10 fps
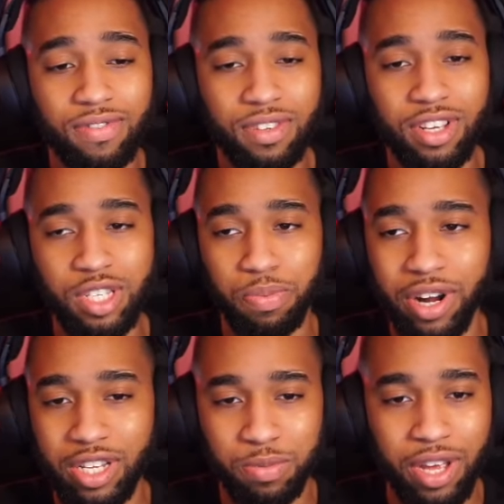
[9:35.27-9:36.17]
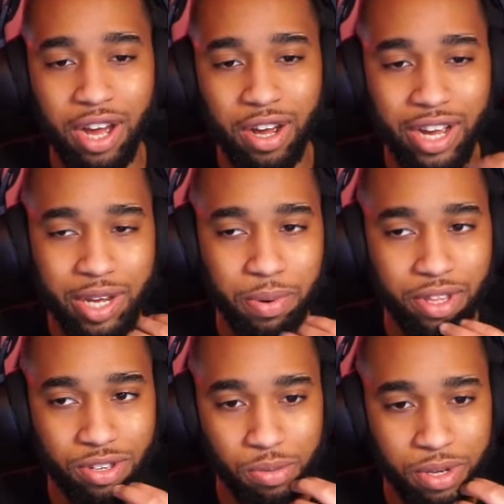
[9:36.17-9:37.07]
Could surprise me how I compare
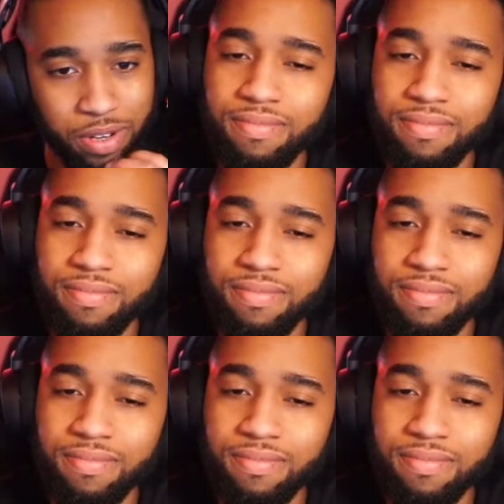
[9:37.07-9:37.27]
the two, but